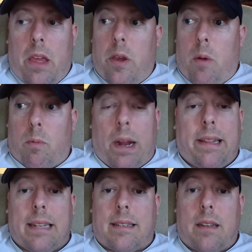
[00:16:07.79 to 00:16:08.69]
Write
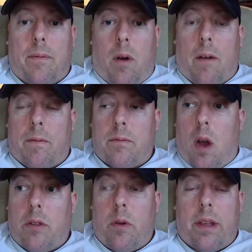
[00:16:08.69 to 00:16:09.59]
that stuff off.
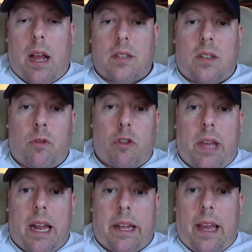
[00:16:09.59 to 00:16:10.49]
Talk to your accountant, see what you
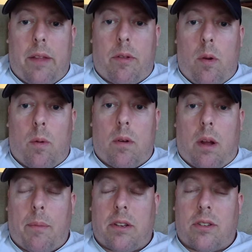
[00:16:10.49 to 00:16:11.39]
can and can't do.
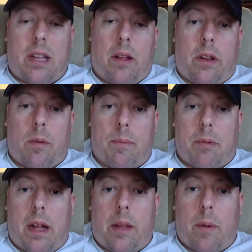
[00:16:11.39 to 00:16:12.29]
I'm not just telling you to
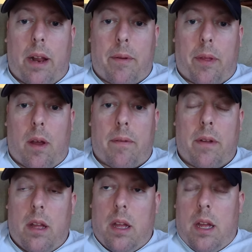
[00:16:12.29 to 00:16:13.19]
blindly write everything off.
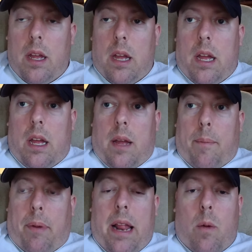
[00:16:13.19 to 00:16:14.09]

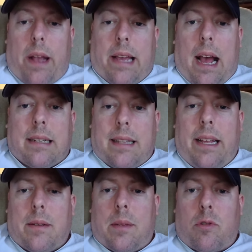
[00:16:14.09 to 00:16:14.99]
But anyway, guys,
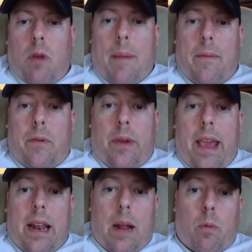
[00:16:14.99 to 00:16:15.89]
like and subscribe if you
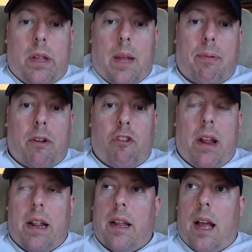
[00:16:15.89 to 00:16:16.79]
can. I'd really
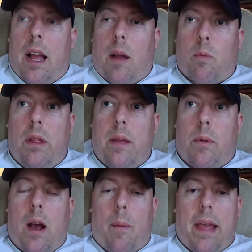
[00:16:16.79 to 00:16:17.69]
appreciate it. I really
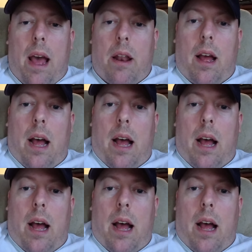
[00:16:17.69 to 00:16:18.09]
would help me out.